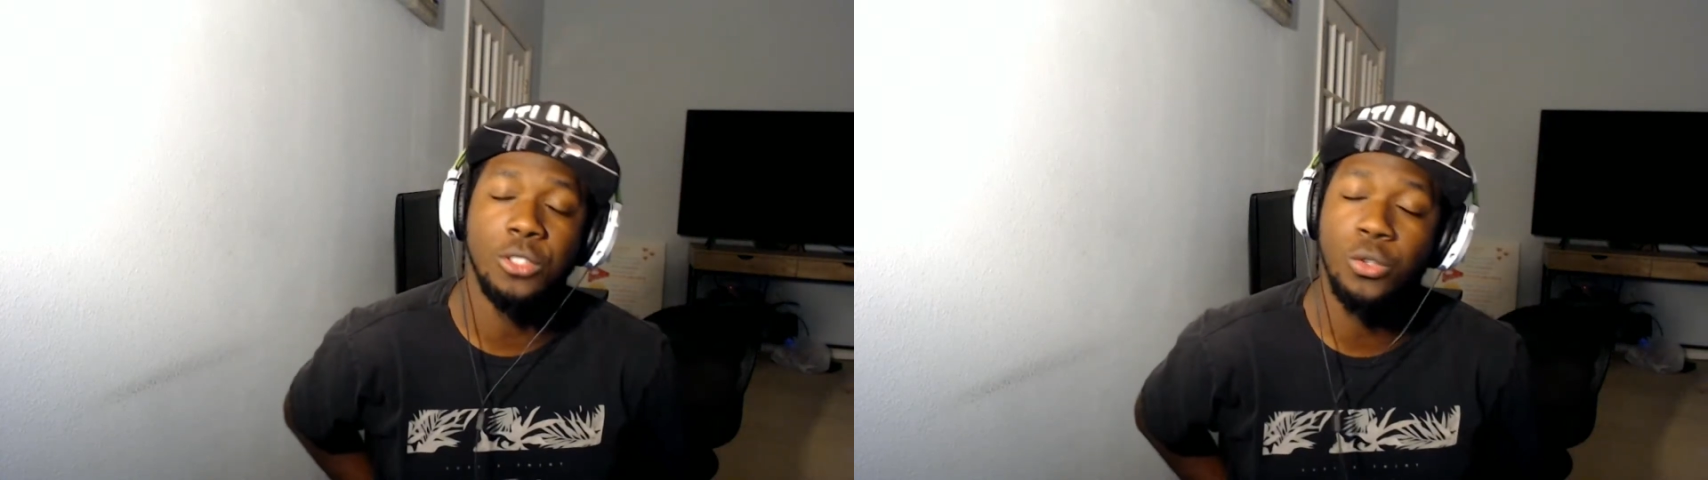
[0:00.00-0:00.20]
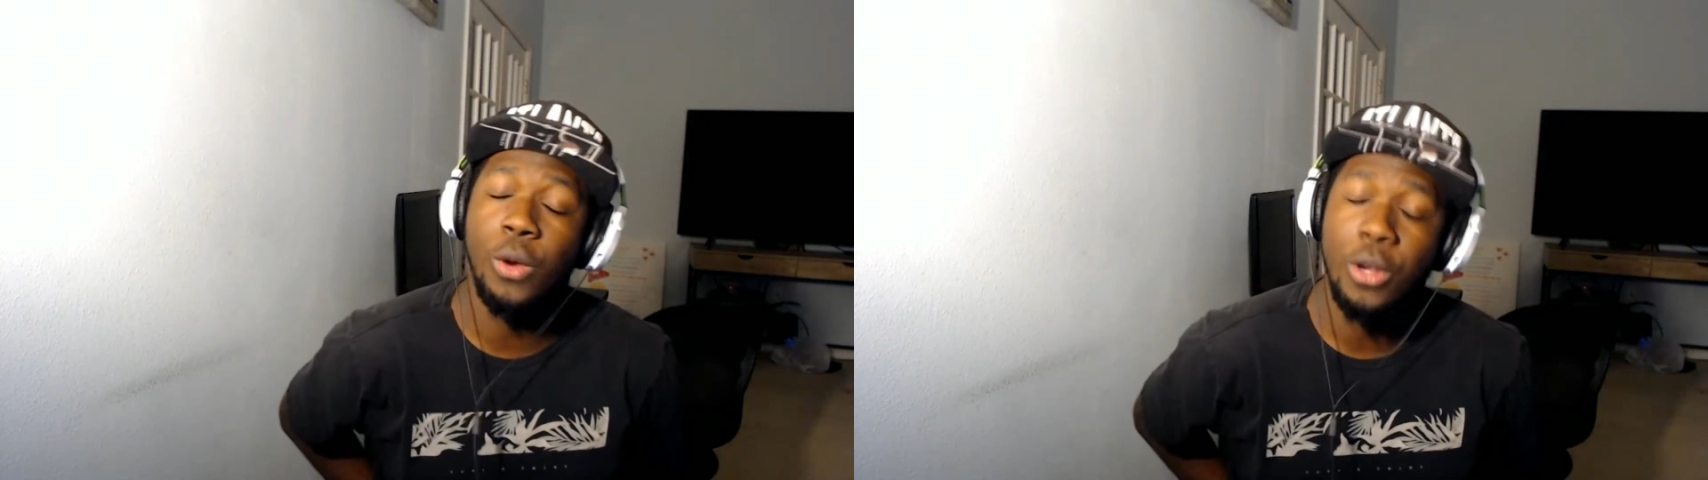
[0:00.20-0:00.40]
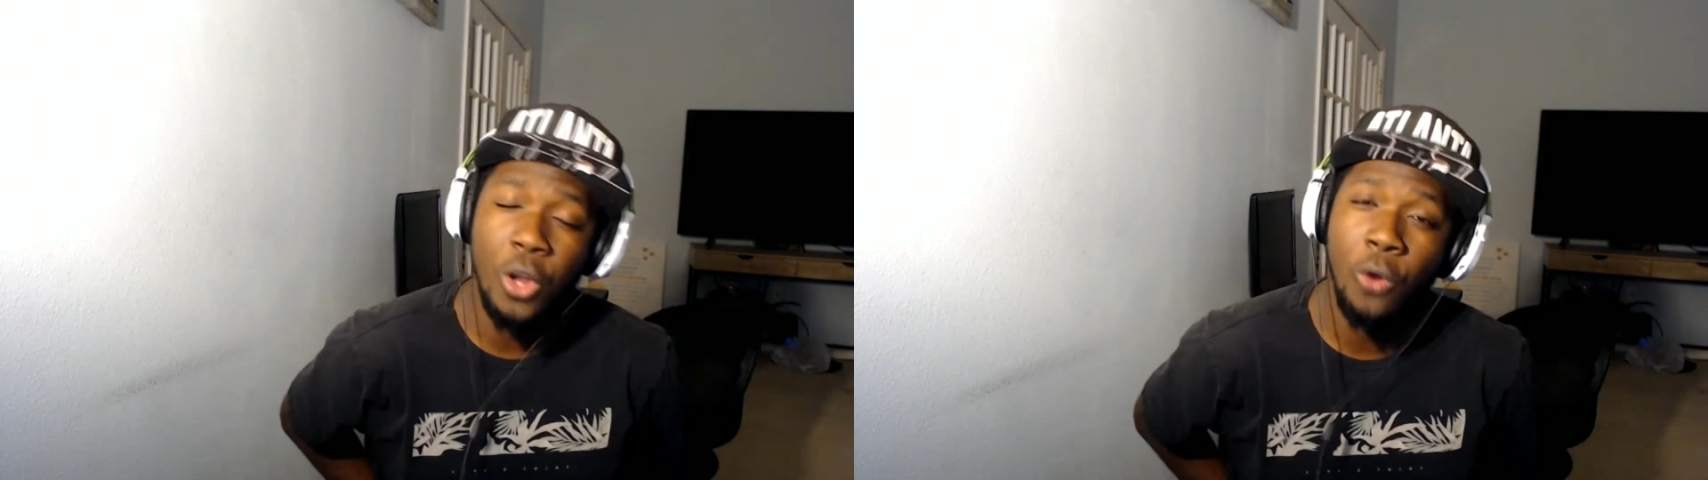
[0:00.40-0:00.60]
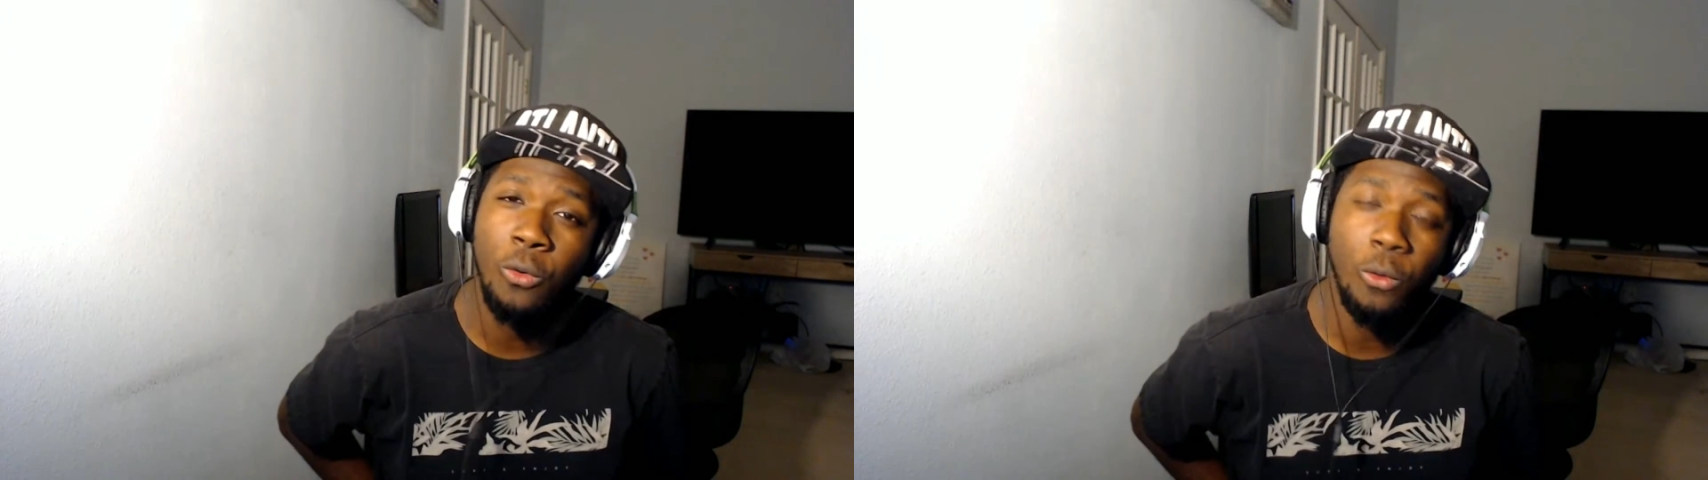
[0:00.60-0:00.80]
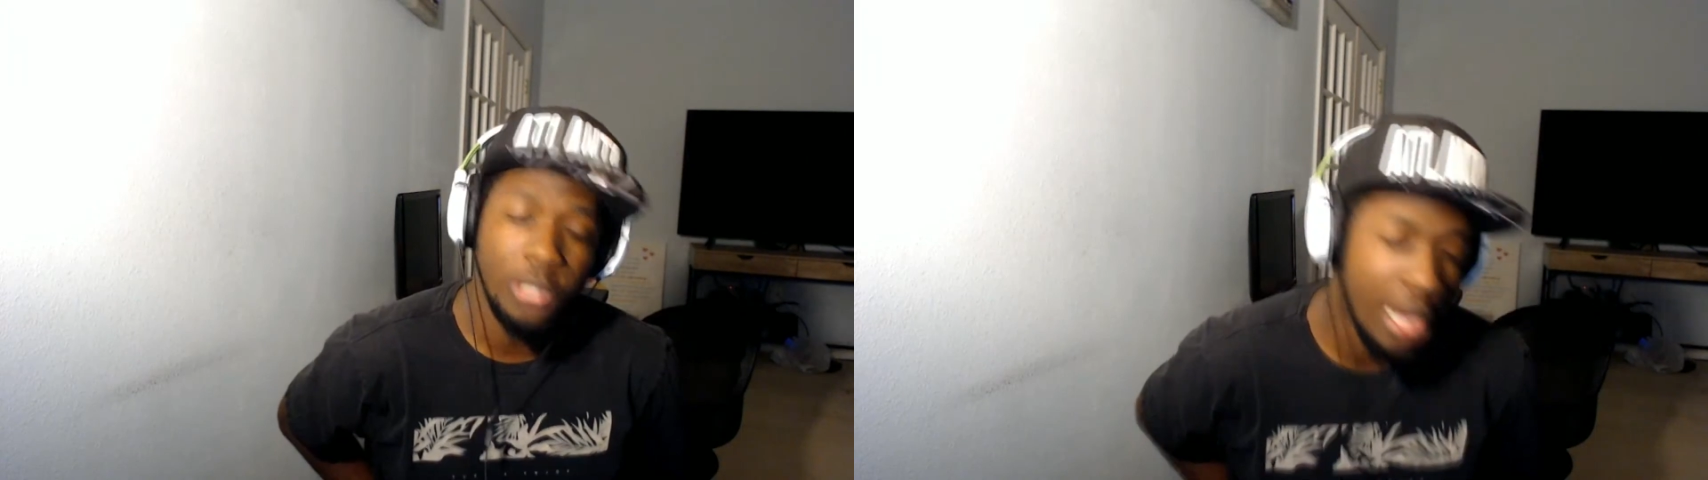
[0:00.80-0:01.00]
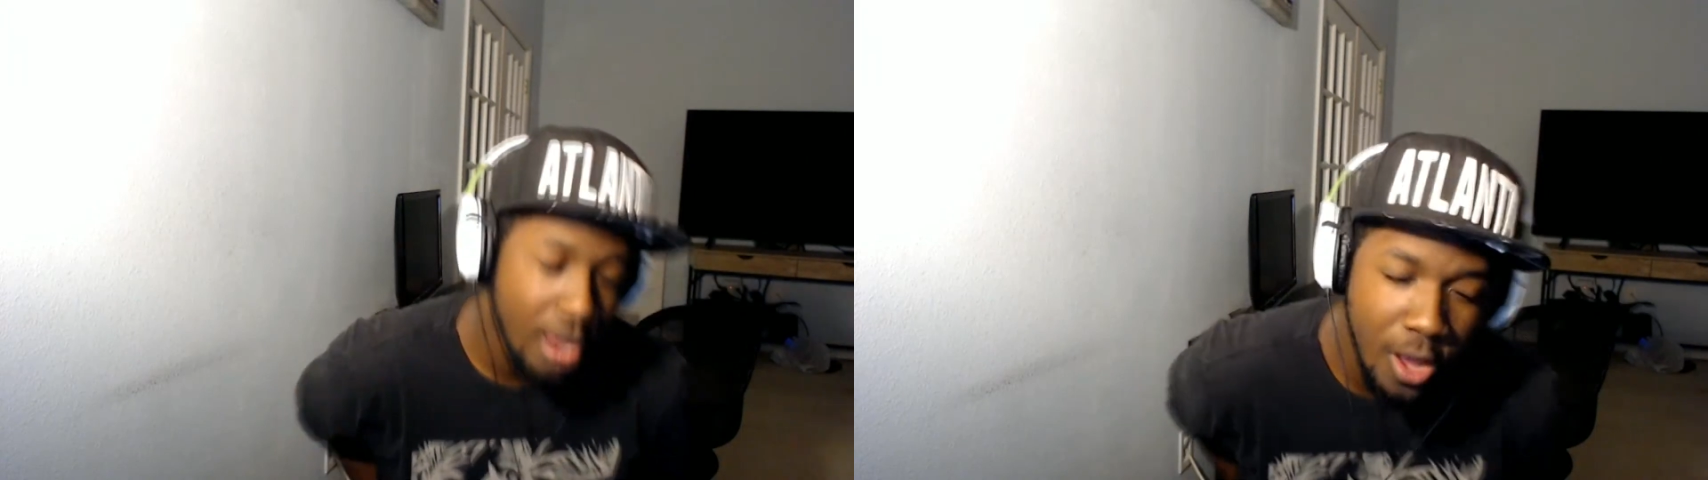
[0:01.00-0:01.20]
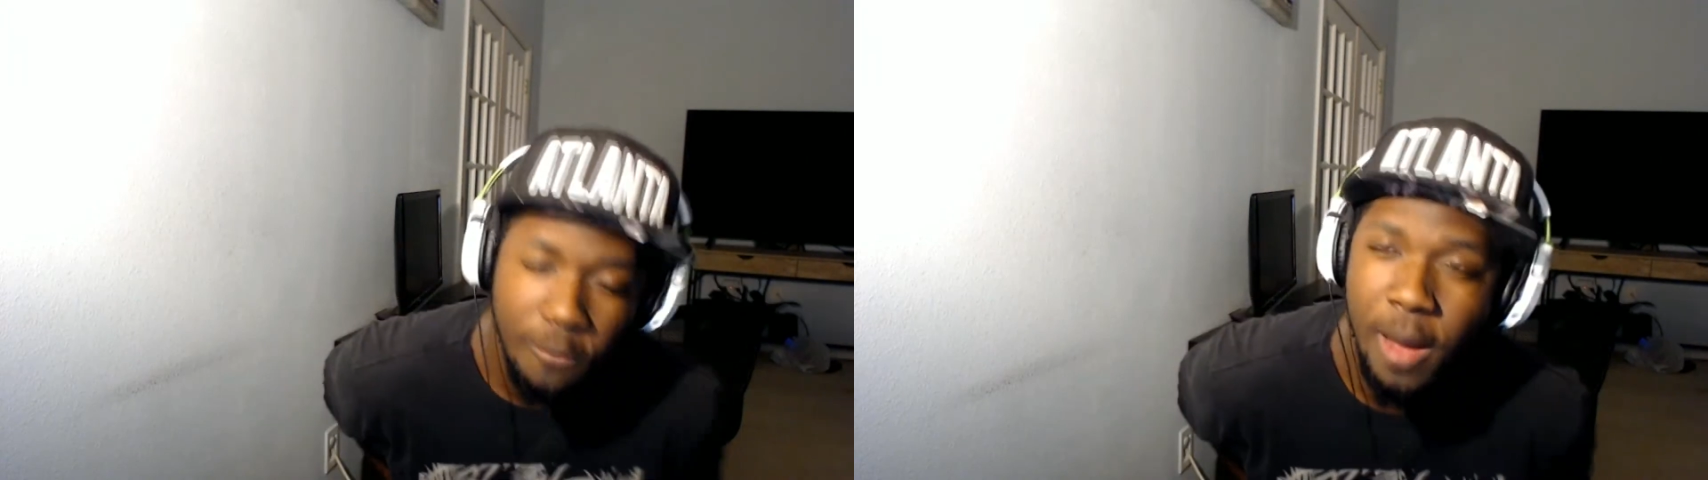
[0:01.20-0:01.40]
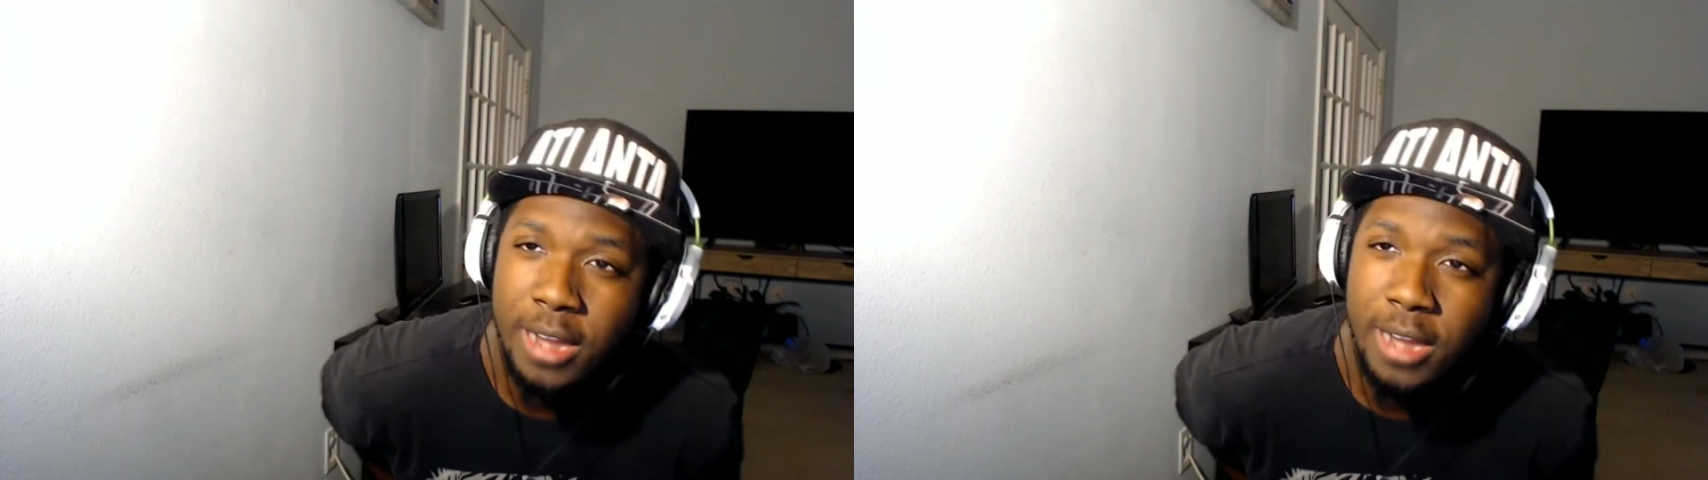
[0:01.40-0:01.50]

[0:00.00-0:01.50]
behind